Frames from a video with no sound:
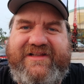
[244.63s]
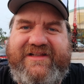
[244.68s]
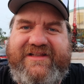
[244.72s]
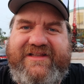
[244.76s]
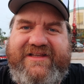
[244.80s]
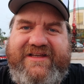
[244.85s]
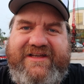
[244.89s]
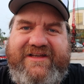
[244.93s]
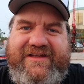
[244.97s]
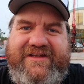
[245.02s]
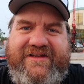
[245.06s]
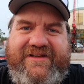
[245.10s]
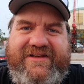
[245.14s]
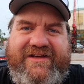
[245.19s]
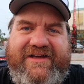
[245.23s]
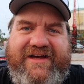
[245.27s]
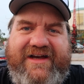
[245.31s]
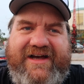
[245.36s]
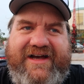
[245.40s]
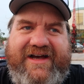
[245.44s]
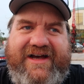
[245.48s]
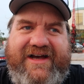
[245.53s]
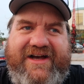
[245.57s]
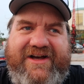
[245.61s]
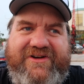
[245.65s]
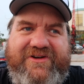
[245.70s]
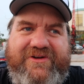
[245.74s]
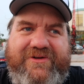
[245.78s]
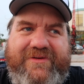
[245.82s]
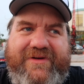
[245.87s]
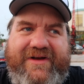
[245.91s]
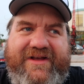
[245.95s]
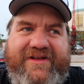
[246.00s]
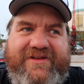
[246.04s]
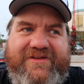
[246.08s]
Lily,
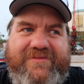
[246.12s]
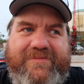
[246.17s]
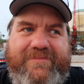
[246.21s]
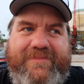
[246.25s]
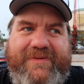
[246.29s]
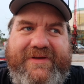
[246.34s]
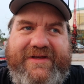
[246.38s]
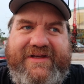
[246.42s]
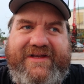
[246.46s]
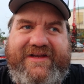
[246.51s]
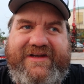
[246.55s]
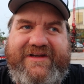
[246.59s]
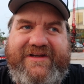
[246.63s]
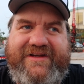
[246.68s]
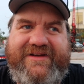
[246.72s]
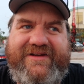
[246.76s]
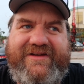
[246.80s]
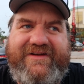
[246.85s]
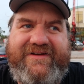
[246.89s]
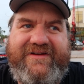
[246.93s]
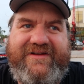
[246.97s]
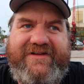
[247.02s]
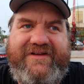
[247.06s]
who has been,